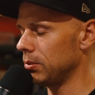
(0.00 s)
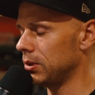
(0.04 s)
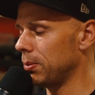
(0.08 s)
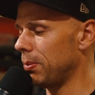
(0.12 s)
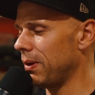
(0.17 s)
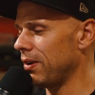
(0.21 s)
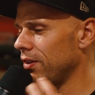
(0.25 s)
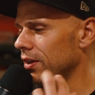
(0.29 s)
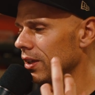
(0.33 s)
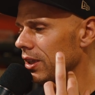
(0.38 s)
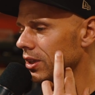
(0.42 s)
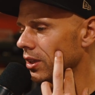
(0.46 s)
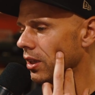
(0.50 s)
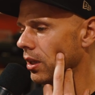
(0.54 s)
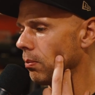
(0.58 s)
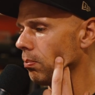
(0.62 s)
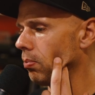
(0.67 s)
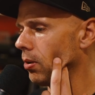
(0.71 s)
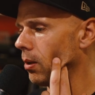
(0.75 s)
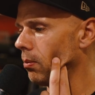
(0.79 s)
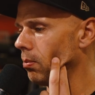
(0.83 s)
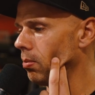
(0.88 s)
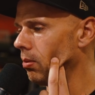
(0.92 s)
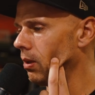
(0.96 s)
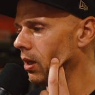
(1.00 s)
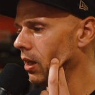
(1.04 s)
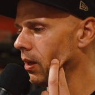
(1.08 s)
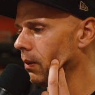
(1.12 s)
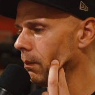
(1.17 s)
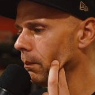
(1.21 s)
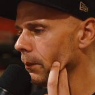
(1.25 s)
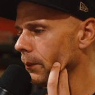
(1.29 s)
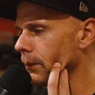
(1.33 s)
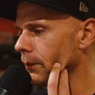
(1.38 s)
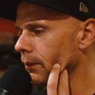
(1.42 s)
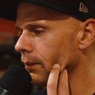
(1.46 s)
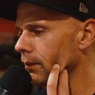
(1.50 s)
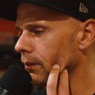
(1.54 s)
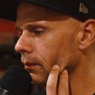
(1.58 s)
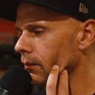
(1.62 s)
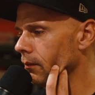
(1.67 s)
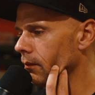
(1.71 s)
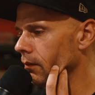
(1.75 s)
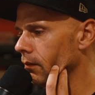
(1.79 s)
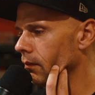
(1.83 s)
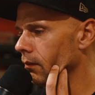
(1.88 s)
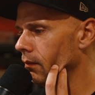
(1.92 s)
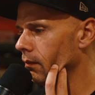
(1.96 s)
To be honest, I'd probably
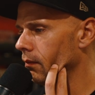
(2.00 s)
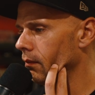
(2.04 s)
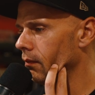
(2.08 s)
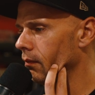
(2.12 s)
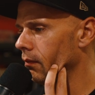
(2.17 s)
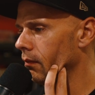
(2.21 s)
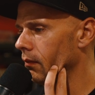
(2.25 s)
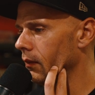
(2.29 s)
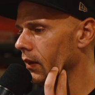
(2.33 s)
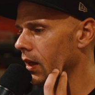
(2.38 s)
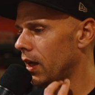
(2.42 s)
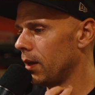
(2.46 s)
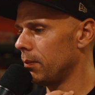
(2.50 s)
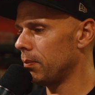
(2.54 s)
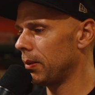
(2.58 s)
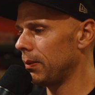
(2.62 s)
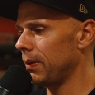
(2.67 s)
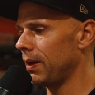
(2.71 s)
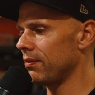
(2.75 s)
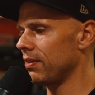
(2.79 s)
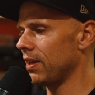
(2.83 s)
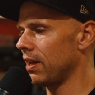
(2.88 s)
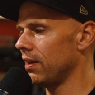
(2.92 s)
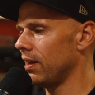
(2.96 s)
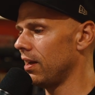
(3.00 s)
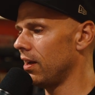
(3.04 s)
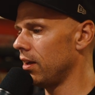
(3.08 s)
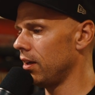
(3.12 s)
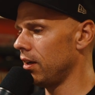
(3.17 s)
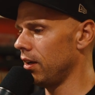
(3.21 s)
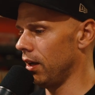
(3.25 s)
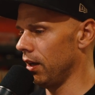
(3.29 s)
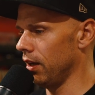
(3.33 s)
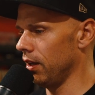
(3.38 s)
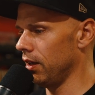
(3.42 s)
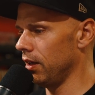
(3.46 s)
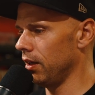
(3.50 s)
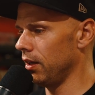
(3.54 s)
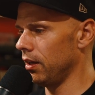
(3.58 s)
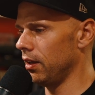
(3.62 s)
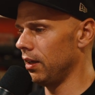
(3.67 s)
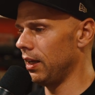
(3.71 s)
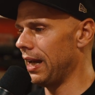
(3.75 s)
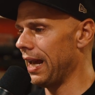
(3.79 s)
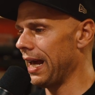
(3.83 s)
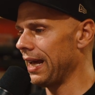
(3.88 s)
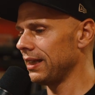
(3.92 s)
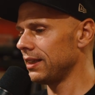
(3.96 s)
have that a lot
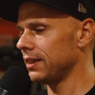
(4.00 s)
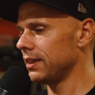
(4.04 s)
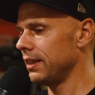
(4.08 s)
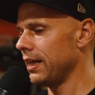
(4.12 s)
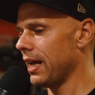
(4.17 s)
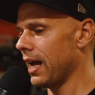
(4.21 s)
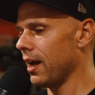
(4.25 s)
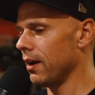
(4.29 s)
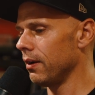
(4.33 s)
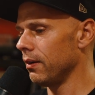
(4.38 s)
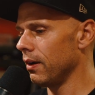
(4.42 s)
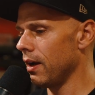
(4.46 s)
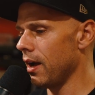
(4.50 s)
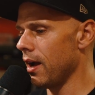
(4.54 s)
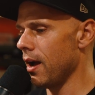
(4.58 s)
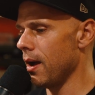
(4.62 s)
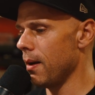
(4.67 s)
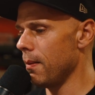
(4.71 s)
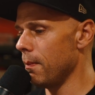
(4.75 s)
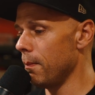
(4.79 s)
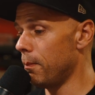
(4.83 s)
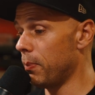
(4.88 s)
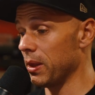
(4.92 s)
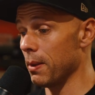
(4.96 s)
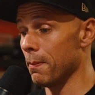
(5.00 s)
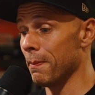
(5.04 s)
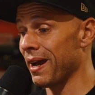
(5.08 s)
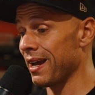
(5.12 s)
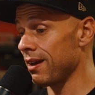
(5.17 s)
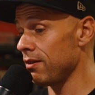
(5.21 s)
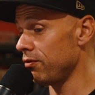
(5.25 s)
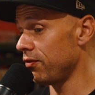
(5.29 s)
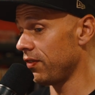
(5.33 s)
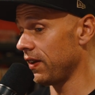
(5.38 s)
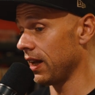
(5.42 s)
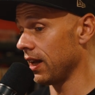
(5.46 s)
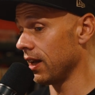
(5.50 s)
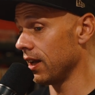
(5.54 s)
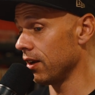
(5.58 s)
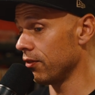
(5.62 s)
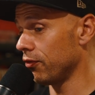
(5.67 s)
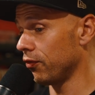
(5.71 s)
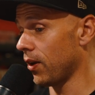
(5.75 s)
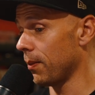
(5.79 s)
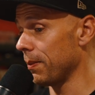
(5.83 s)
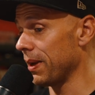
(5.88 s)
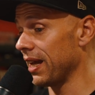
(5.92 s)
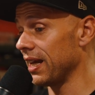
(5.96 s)
less now. But the main thing
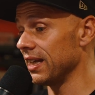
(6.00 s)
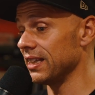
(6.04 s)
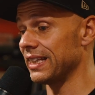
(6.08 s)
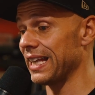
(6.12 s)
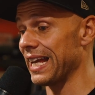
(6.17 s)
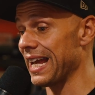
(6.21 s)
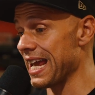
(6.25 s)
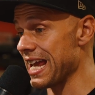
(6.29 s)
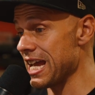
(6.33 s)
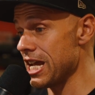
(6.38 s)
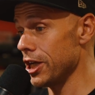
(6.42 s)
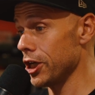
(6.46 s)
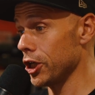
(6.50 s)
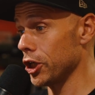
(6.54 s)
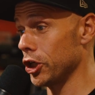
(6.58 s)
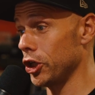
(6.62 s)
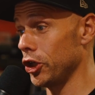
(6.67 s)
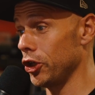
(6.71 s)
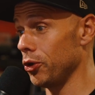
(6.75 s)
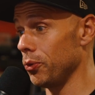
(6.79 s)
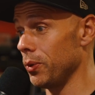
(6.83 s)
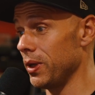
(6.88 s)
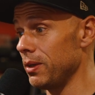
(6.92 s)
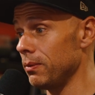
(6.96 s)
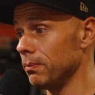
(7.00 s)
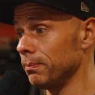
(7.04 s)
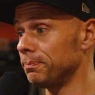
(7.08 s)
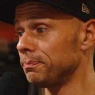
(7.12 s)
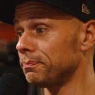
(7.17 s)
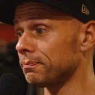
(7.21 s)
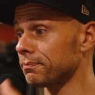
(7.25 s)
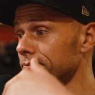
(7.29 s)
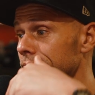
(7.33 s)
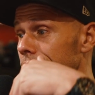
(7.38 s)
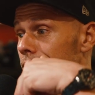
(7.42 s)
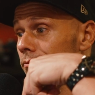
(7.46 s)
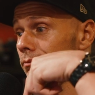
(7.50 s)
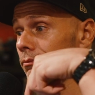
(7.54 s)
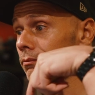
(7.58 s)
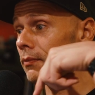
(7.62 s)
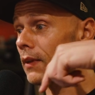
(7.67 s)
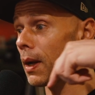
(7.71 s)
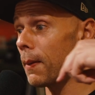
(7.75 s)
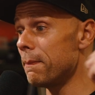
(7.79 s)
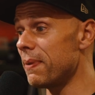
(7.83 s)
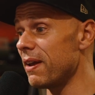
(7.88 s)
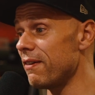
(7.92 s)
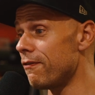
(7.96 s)
from it is the EQing
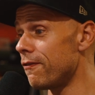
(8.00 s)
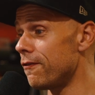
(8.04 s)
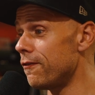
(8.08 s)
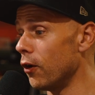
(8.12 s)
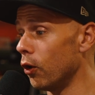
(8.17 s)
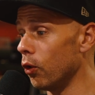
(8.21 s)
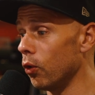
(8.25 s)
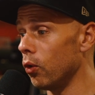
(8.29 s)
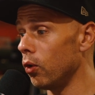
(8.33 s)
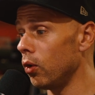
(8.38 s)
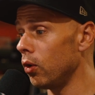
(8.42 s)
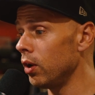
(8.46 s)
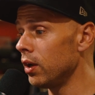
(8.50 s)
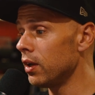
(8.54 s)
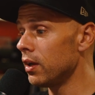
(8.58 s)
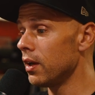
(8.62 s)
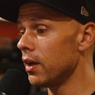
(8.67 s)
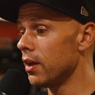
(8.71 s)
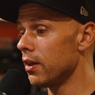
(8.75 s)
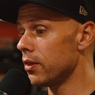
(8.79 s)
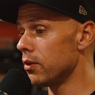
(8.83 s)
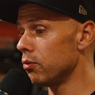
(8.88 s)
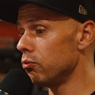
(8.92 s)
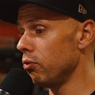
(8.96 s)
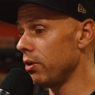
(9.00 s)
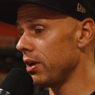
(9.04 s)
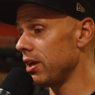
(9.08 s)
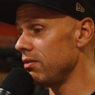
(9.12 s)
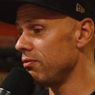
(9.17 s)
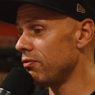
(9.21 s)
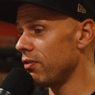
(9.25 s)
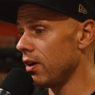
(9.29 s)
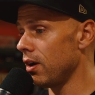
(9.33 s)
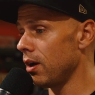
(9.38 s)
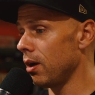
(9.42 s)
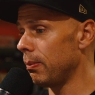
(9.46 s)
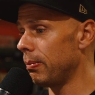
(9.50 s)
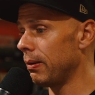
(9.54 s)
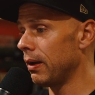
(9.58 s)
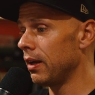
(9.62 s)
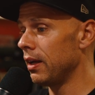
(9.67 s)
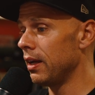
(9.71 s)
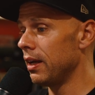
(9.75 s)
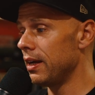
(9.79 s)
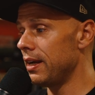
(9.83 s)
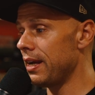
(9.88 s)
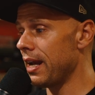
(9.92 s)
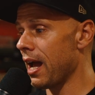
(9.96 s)
before the reverb.
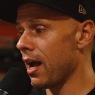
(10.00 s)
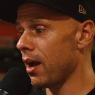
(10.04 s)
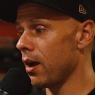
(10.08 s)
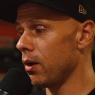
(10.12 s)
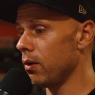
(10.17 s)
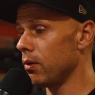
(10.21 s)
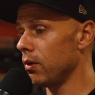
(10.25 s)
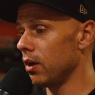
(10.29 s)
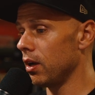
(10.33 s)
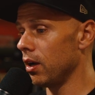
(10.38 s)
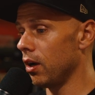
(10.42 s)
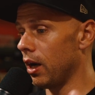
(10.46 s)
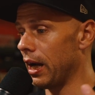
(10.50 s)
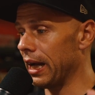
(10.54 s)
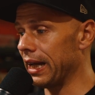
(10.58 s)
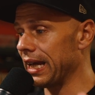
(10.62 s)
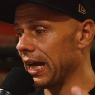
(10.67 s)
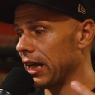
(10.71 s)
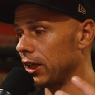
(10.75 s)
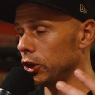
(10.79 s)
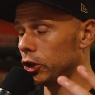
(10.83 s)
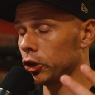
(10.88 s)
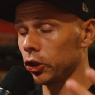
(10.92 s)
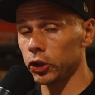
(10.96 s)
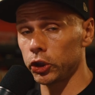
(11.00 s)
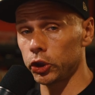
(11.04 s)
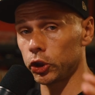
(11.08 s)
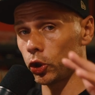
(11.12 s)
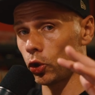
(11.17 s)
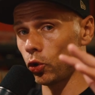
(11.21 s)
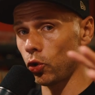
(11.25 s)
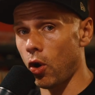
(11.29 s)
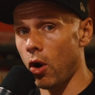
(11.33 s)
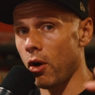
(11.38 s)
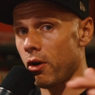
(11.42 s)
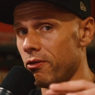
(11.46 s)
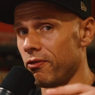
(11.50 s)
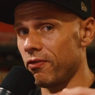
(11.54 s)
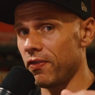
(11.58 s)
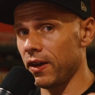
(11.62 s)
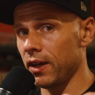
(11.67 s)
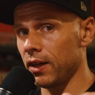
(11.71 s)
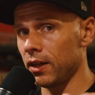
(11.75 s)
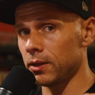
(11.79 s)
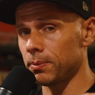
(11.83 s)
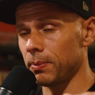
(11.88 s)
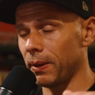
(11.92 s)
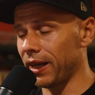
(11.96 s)
Now, again, just try
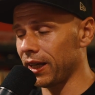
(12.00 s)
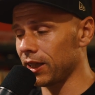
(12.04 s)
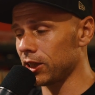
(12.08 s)
things, man.